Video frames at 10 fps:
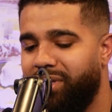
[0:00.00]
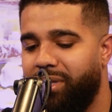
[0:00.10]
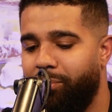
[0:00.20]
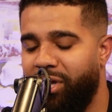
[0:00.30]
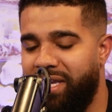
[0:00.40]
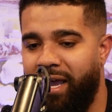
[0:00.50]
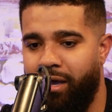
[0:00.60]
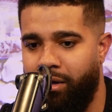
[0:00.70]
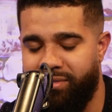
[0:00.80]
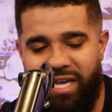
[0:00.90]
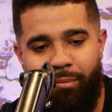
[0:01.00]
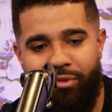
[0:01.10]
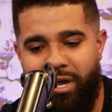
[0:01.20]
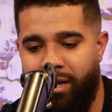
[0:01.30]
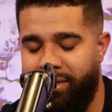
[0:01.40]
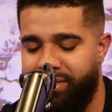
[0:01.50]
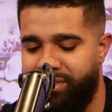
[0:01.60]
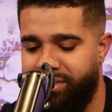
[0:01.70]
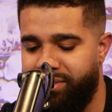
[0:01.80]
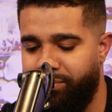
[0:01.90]
but yeah, on top of that,
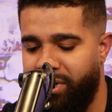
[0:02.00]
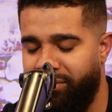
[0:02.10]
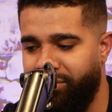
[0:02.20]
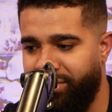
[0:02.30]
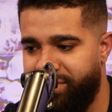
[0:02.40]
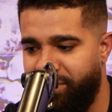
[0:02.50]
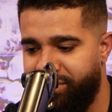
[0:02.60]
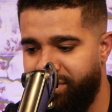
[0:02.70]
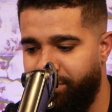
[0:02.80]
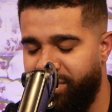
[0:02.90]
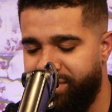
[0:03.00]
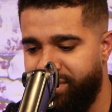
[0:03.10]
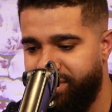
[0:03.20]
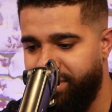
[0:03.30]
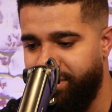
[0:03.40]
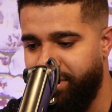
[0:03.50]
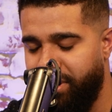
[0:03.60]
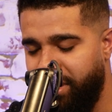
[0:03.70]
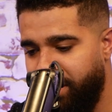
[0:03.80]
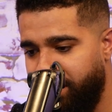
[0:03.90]
it's just what I've learned, especially in business
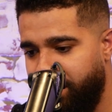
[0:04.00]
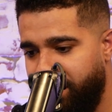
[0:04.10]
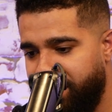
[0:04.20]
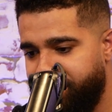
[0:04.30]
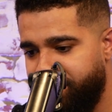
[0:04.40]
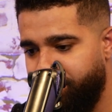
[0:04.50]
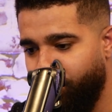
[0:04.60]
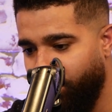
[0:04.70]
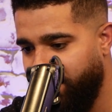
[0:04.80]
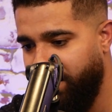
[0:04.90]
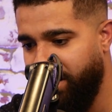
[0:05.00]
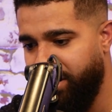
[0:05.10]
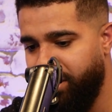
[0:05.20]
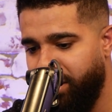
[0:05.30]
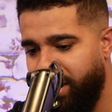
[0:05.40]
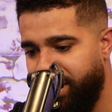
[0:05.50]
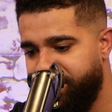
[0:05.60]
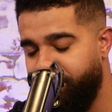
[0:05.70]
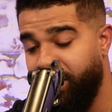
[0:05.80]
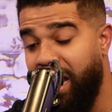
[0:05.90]
and not just working at a young
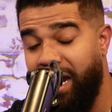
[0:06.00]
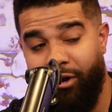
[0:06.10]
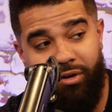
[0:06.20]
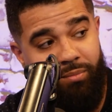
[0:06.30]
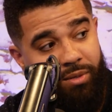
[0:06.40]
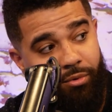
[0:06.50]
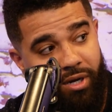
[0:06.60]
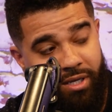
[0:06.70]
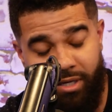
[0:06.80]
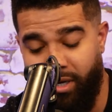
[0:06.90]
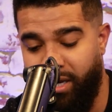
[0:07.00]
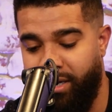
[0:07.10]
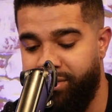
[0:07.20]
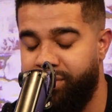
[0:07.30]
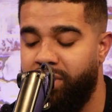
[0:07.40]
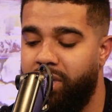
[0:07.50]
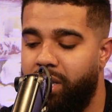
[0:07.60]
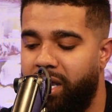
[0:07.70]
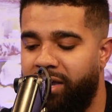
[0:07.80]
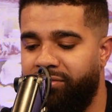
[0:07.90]
age, but hiring people at a young age.
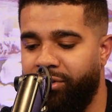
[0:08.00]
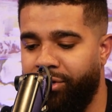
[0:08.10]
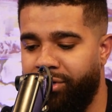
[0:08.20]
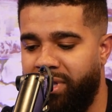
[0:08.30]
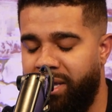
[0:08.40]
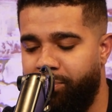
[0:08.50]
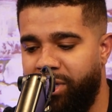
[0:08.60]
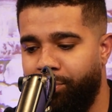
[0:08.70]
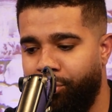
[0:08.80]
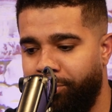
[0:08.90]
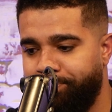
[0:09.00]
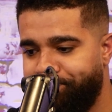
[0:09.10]
I've learned that people